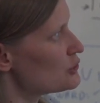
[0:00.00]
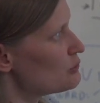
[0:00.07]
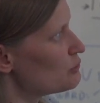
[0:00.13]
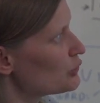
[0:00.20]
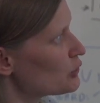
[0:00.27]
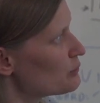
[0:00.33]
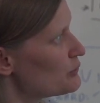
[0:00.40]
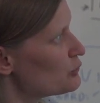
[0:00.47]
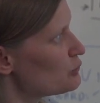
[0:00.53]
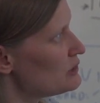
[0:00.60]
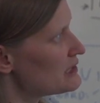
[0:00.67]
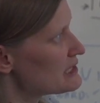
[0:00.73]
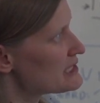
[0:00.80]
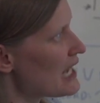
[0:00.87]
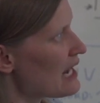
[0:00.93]
So you would
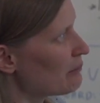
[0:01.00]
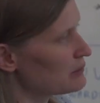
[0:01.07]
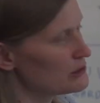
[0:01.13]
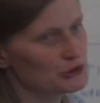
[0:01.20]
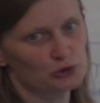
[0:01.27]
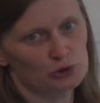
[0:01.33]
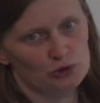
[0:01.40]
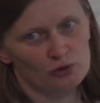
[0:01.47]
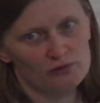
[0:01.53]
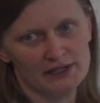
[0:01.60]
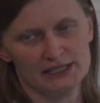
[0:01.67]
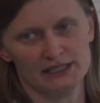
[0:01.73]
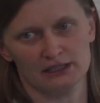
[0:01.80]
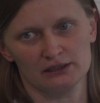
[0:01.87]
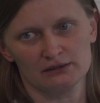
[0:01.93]
compute this amplitude over
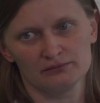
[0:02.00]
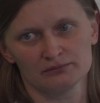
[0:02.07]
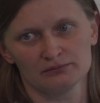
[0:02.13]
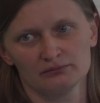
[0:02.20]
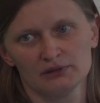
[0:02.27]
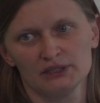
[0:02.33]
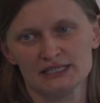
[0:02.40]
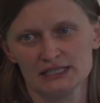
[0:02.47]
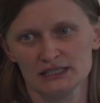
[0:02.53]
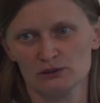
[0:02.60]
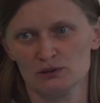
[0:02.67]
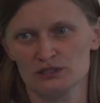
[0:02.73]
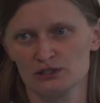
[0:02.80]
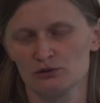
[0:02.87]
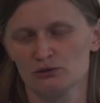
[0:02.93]
here. I think
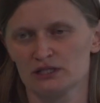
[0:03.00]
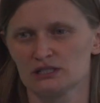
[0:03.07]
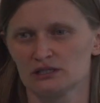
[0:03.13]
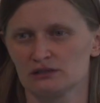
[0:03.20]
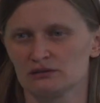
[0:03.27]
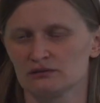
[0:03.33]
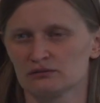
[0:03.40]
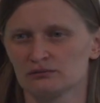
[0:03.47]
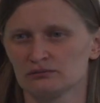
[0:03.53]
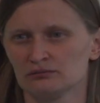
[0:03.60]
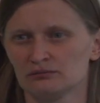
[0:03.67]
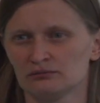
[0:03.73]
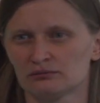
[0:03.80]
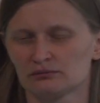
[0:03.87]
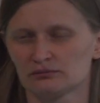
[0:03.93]
that was the question.
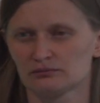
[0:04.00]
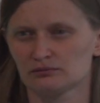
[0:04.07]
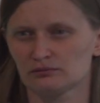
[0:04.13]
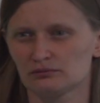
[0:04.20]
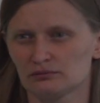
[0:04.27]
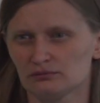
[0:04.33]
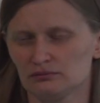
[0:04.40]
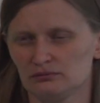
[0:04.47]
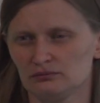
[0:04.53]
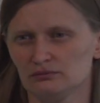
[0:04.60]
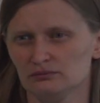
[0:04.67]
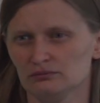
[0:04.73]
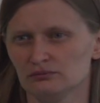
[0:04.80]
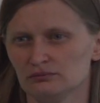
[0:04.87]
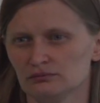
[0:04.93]
Um, do
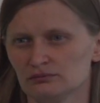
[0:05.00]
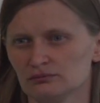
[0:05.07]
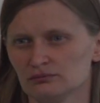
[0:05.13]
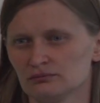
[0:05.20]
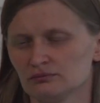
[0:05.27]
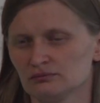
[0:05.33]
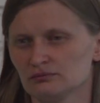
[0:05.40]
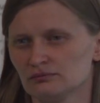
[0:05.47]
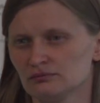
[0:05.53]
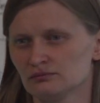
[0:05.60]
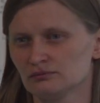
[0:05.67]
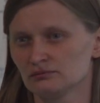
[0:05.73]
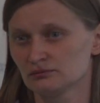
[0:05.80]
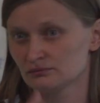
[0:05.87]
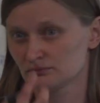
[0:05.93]
this with
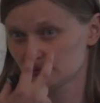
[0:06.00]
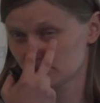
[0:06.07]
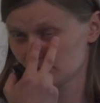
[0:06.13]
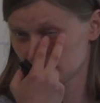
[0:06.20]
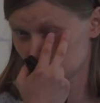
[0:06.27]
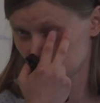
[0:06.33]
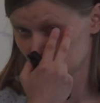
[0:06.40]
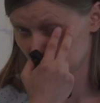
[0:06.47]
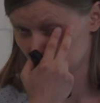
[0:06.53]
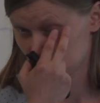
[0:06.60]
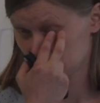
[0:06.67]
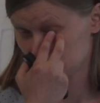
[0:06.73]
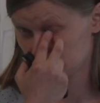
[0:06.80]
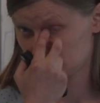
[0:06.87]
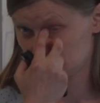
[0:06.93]
a, a
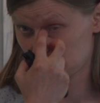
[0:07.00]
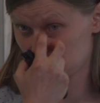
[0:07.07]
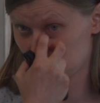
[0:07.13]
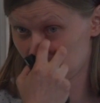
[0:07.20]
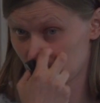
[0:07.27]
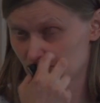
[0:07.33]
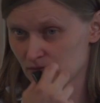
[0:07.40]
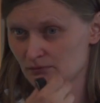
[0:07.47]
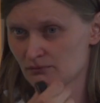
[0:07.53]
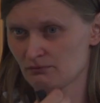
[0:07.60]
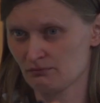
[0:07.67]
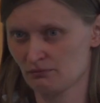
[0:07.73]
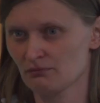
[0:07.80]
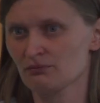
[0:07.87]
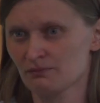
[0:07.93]
noise stimulus,
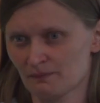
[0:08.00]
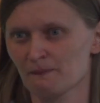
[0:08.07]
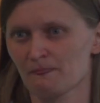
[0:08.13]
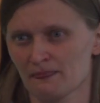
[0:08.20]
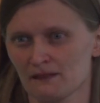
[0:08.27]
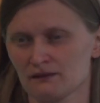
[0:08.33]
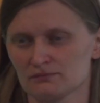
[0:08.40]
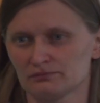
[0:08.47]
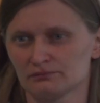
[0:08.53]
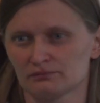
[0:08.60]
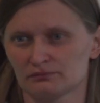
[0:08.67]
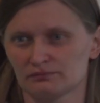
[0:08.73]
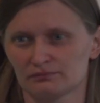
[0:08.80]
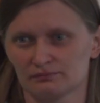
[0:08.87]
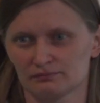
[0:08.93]
or does it have to
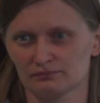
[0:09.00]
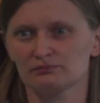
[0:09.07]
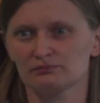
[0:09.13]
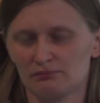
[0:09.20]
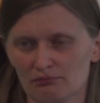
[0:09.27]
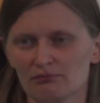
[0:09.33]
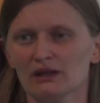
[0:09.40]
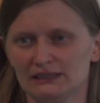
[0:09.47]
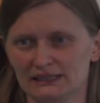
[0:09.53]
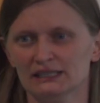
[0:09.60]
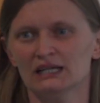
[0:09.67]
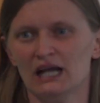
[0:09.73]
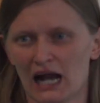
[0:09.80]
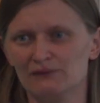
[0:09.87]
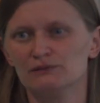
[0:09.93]
be? Like yeah,
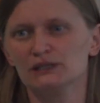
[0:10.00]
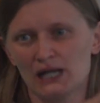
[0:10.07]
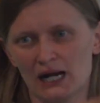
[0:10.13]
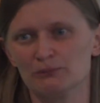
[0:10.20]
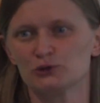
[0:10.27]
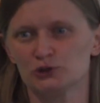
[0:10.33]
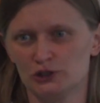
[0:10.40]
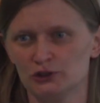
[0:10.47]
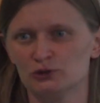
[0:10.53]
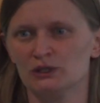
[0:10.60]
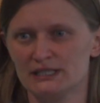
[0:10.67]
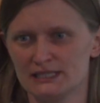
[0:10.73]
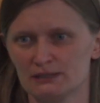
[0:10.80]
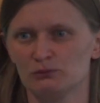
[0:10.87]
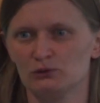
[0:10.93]
I will come to the
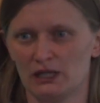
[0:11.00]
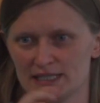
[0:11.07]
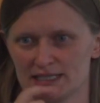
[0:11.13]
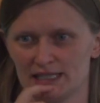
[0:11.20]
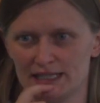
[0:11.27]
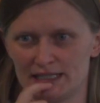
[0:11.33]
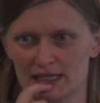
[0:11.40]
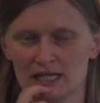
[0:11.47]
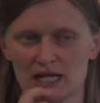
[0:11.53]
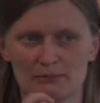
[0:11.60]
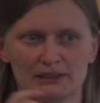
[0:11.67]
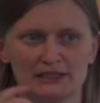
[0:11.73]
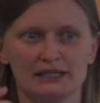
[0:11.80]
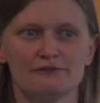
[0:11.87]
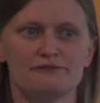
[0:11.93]
noise stimulus later.
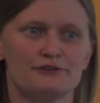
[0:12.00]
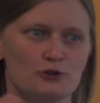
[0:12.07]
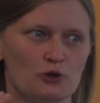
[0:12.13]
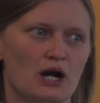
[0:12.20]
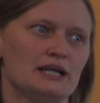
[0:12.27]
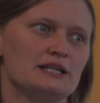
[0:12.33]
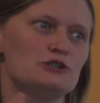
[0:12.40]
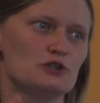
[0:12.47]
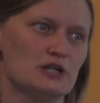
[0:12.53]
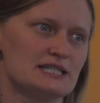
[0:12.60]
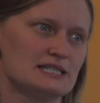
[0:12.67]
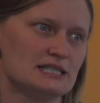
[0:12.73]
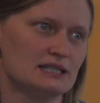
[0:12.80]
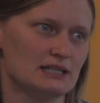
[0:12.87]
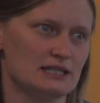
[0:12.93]
But if you are
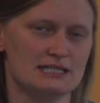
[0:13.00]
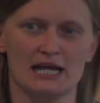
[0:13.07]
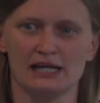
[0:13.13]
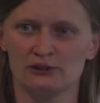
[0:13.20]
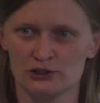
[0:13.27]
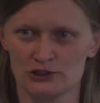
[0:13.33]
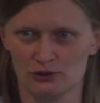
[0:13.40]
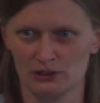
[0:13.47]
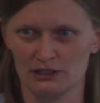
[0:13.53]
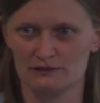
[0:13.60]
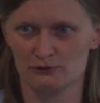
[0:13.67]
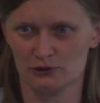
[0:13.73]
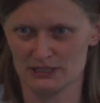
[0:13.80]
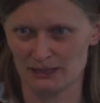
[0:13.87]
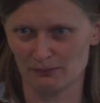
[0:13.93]
interested in sinusoids
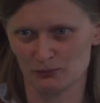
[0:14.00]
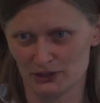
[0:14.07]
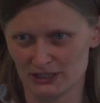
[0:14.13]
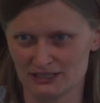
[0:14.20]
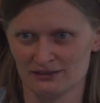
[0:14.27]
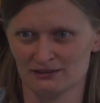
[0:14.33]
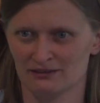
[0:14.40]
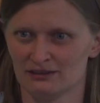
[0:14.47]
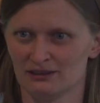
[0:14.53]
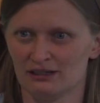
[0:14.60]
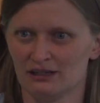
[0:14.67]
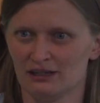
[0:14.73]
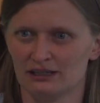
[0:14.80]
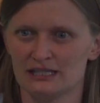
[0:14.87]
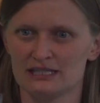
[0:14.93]
for some reason,
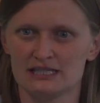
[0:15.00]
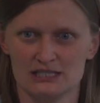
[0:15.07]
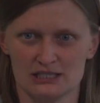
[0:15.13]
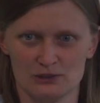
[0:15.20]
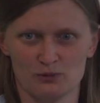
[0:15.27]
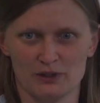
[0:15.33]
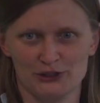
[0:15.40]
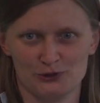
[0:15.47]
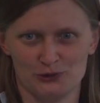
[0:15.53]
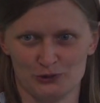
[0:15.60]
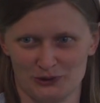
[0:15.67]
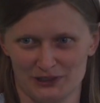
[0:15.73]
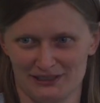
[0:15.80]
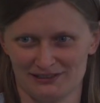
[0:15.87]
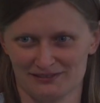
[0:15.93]
this is the way to
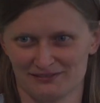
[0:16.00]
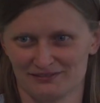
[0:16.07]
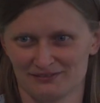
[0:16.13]
do it.